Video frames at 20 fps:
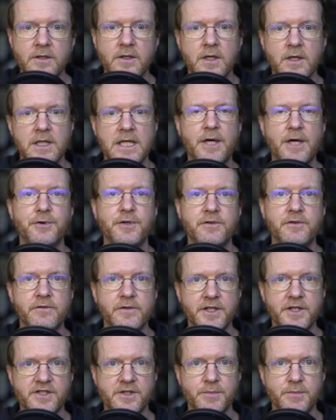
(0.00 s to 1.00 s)
allowing
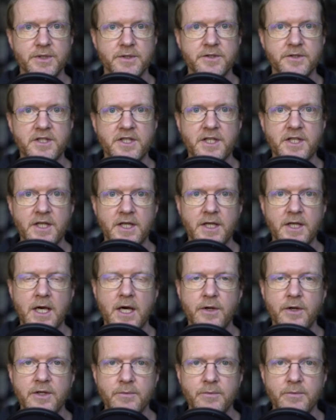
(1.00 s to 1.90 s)
flexibility in our